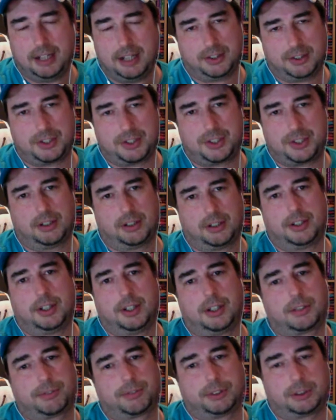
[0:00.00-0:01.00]
They're still on the
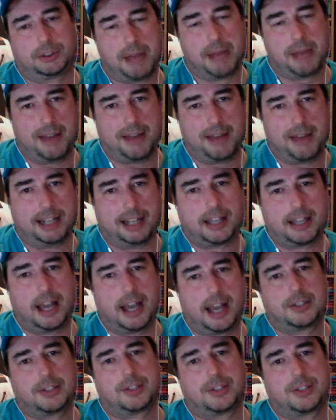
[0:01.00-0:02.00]
hook for some Havlat
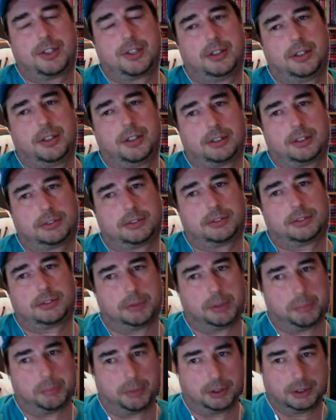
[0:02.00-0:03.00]
cash. They're still on the hook for
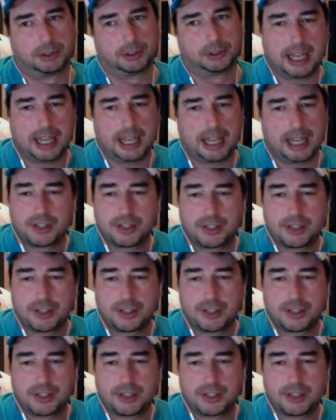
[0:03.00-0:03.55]
some Demers cash.